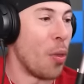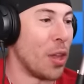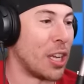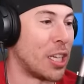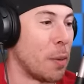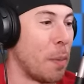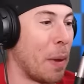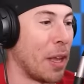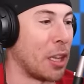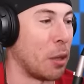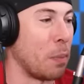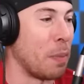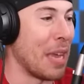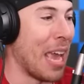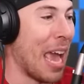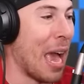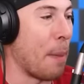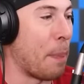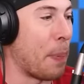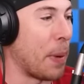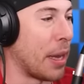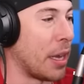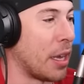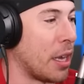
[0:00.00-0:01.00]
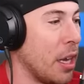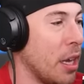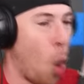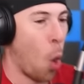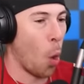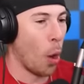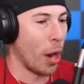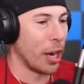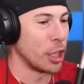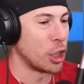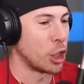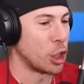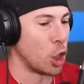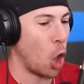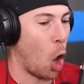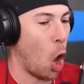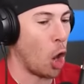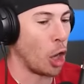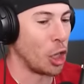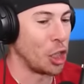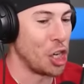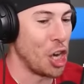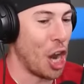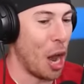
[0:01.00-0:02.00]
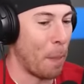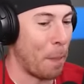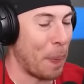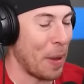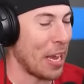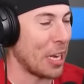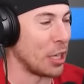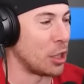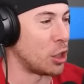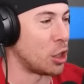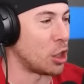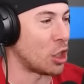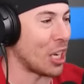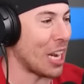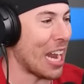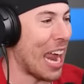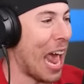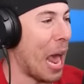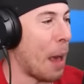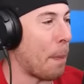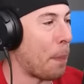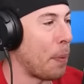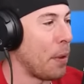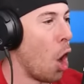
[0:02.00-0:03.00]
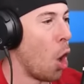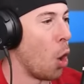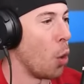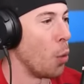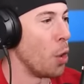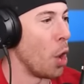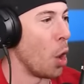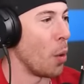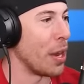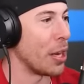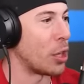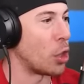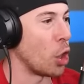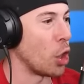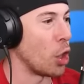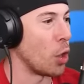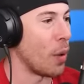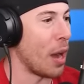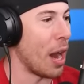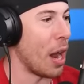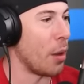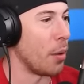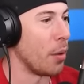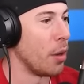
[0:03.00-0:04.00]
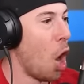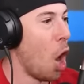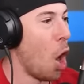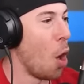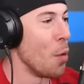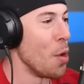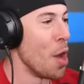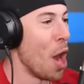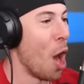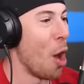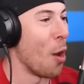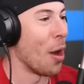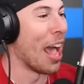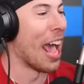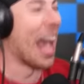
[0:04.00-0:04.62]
this is about to be epic. Orange charging up his slap. Oh no, he turned around. Oh no.